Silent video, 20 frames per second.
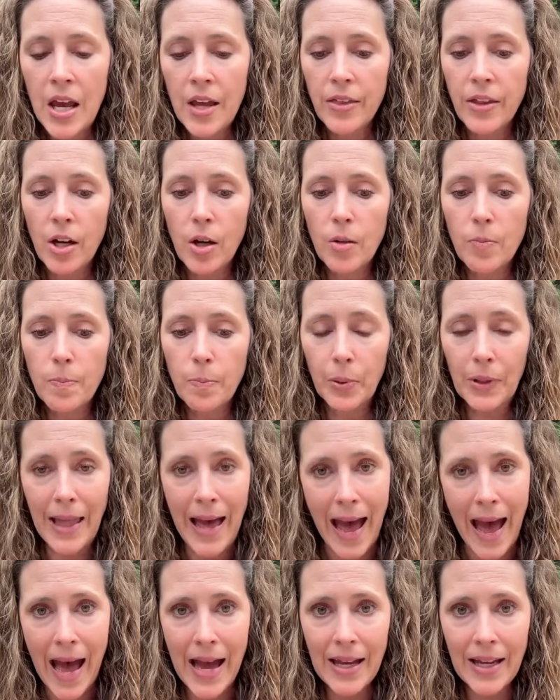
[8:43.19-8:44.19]
They're
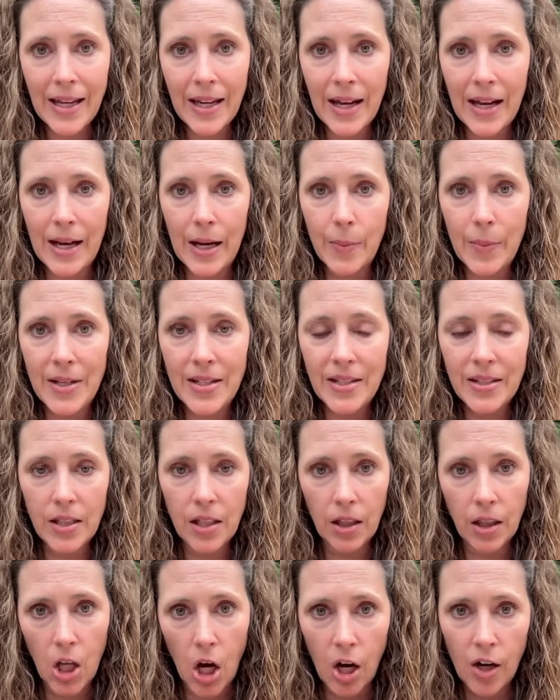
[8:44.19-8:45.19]
black. It's the
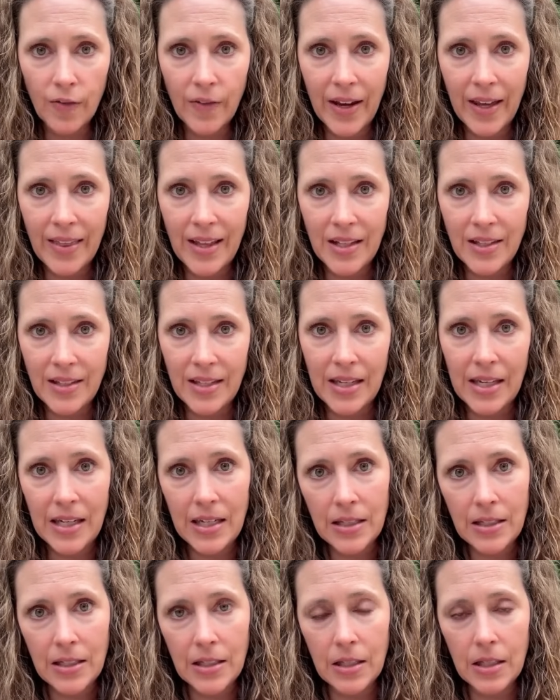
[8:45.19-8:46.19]
larvae that's
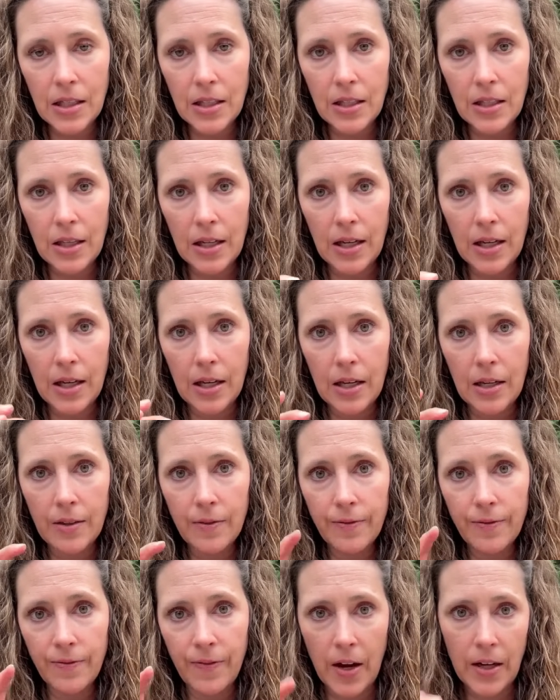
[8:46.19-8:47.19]
eaten the
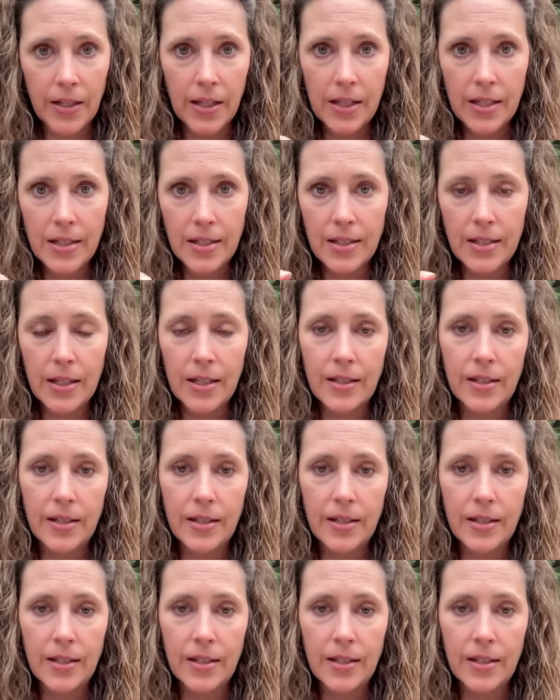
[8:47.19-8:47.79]
fungus.